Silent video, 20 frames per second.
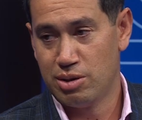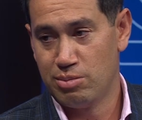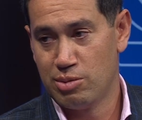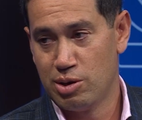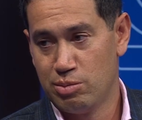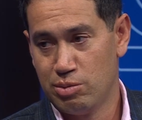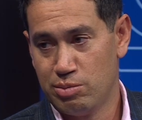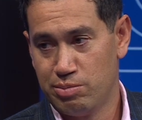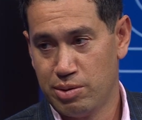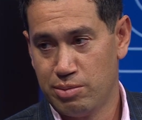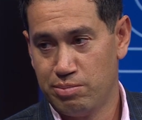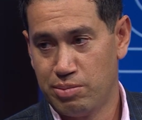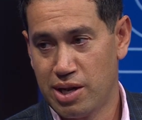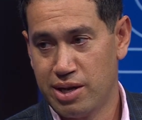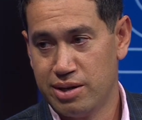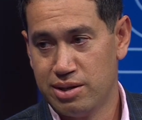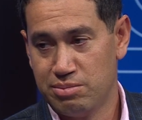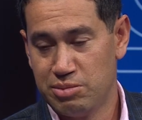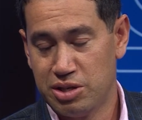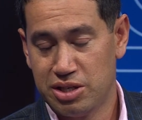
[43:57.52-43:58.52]
the moment, but
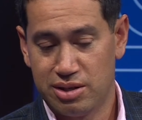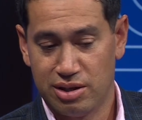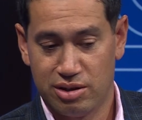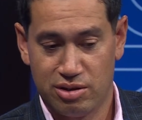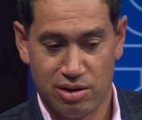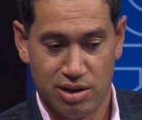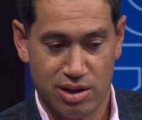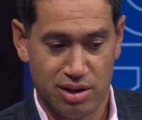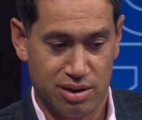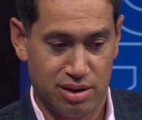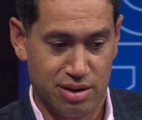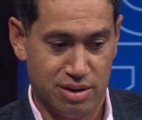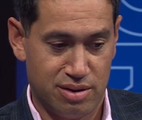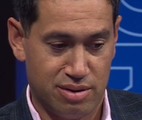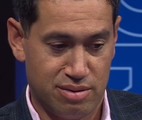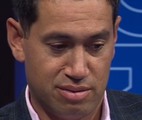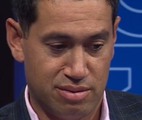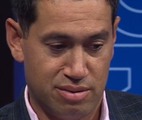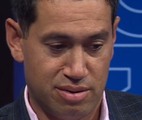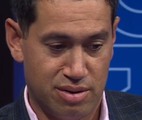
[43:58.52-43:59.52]
playing domestic cricket,
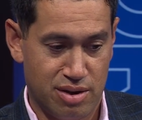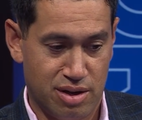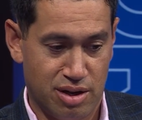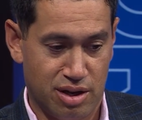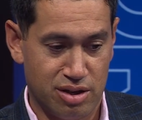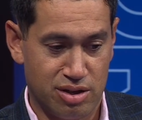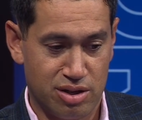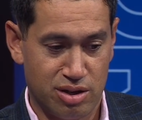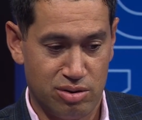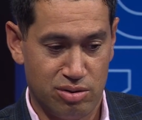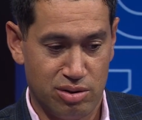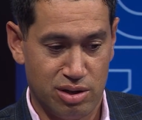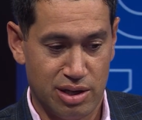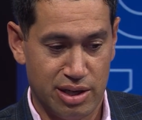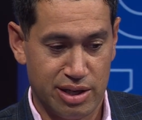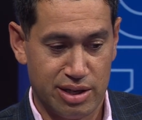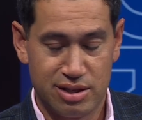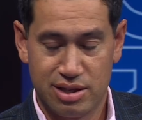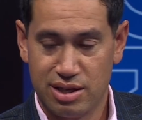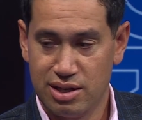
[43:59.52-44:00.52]
can continue the
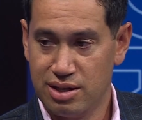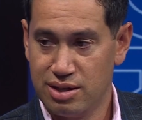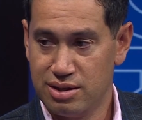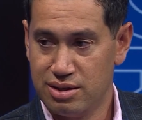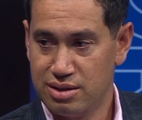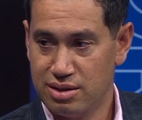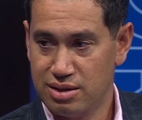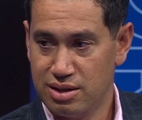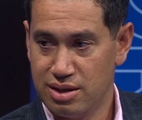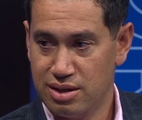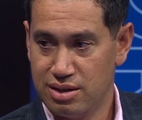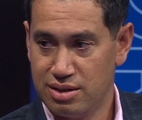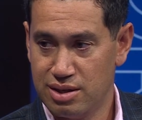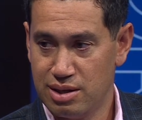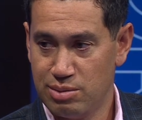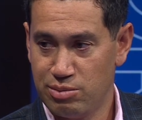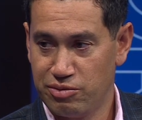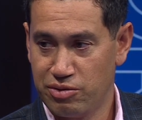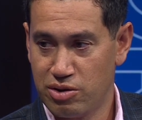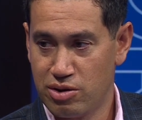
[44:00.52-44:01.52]
legacy that the
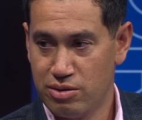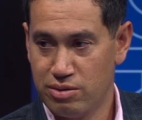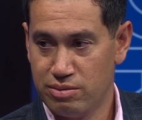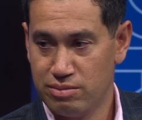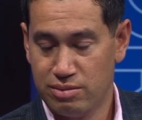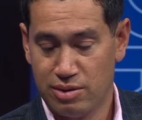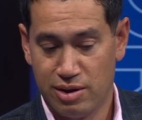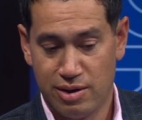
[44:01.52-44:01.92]
team have gone